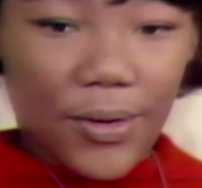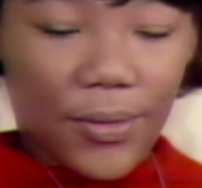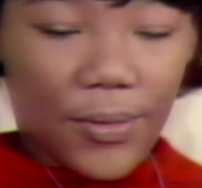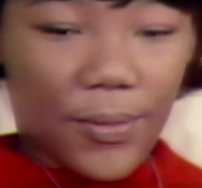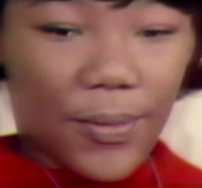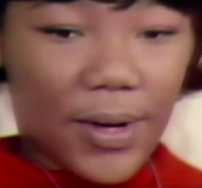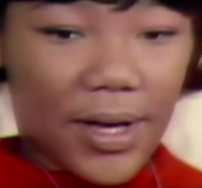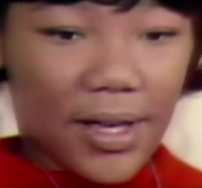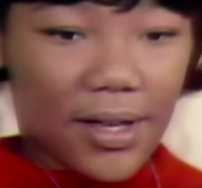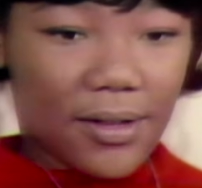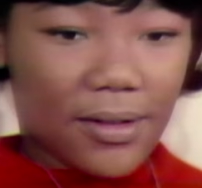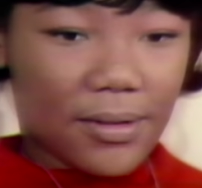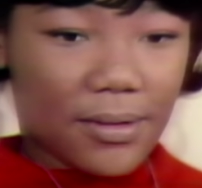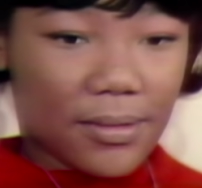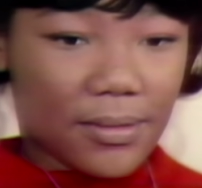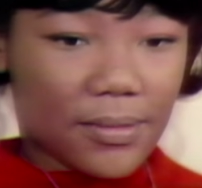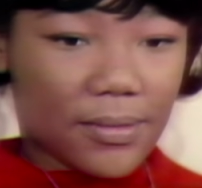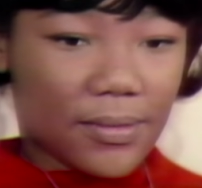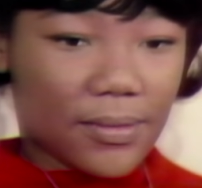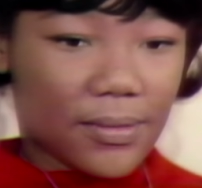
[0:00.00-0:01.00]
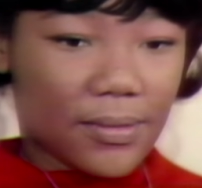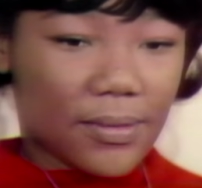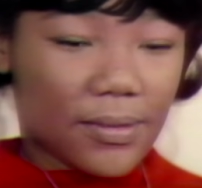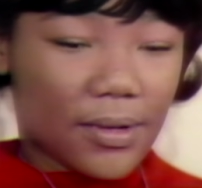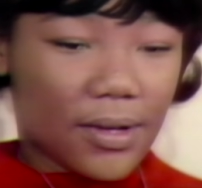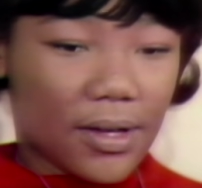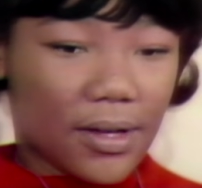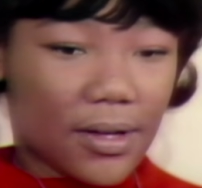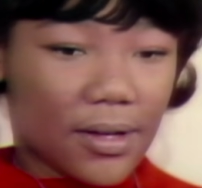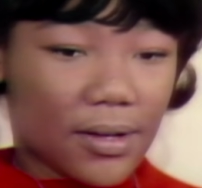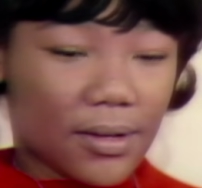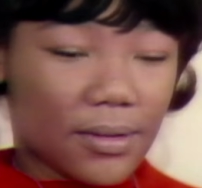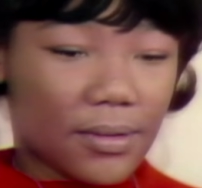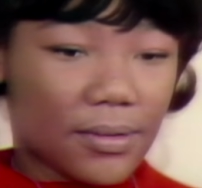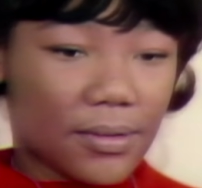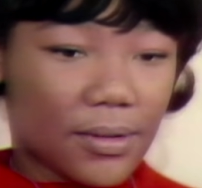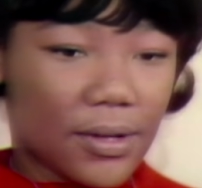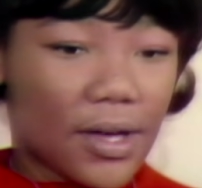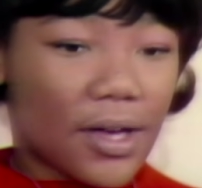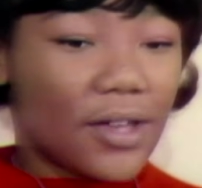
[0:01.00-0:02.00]
Well,
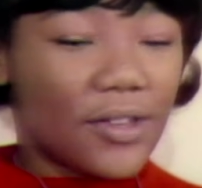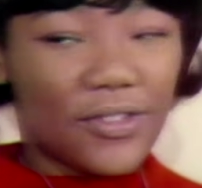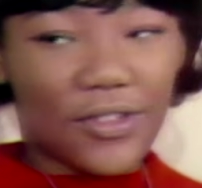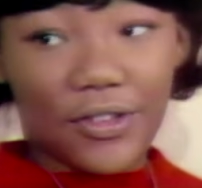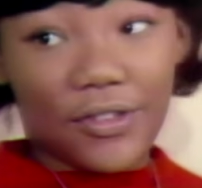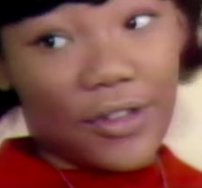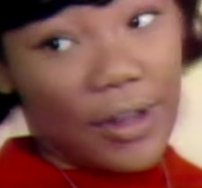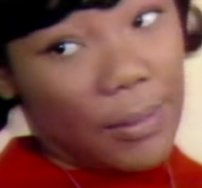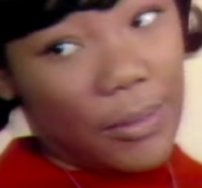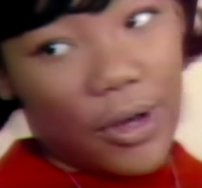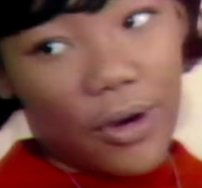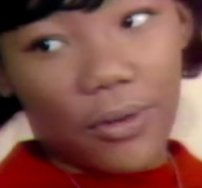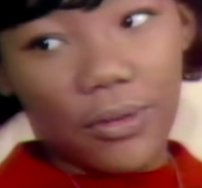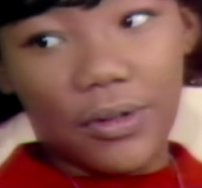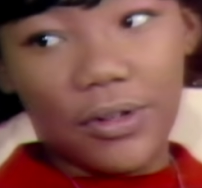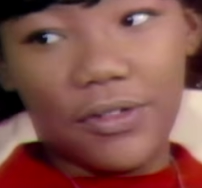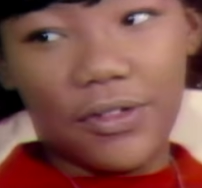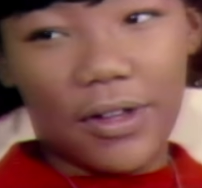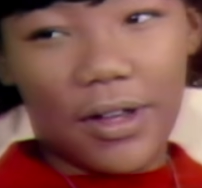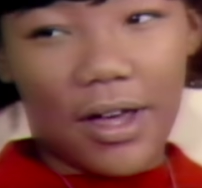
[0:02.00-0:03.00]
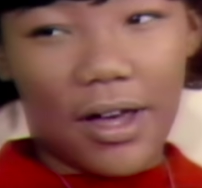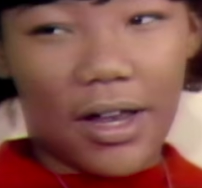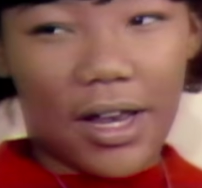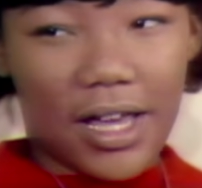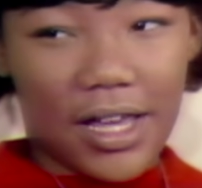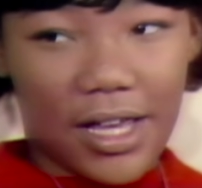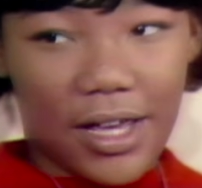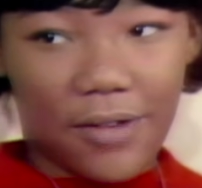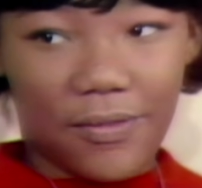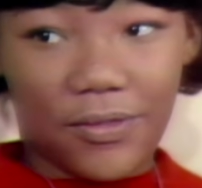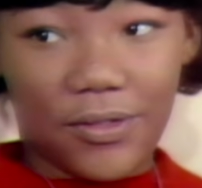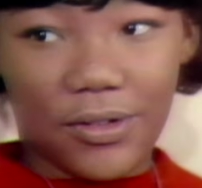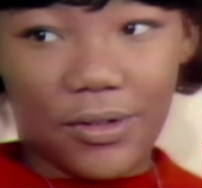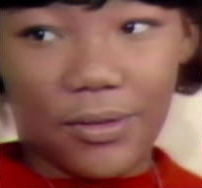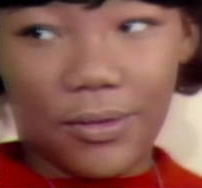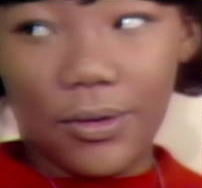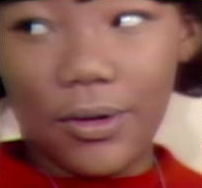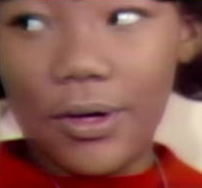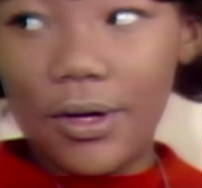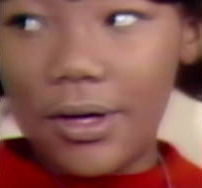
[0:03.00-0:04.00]
since I'm the oldest and all, I have
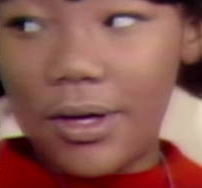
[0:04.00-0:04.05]
to